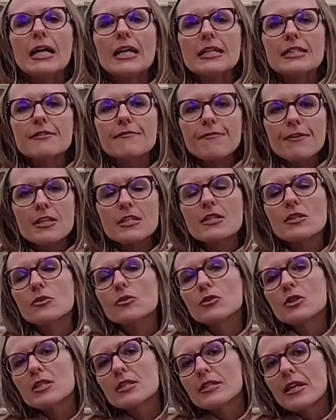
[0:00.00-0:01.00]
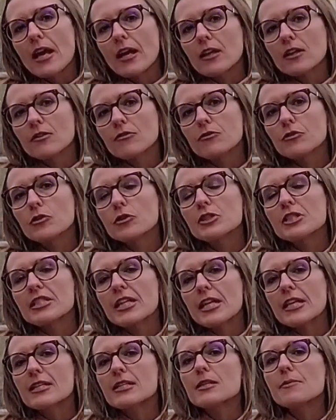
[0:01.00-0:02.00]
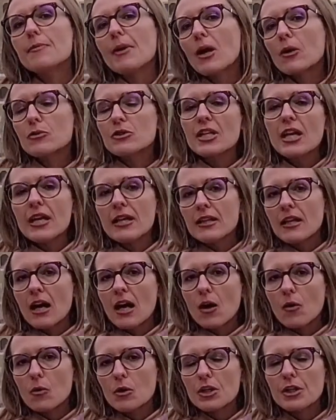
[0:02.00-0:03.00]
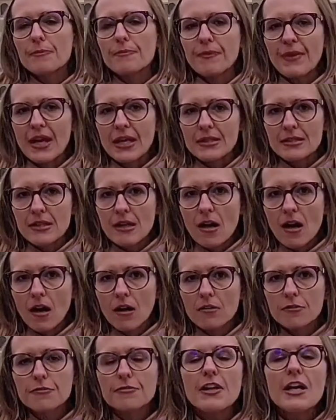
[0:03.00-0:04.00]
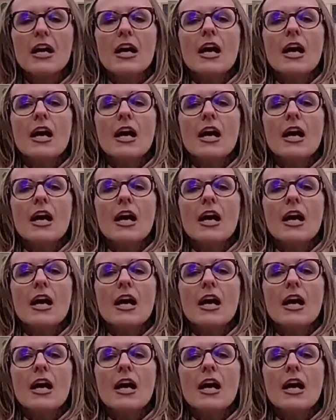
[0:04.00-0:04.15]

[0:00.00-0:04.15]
The visit to the second floor takes about an hour and a half.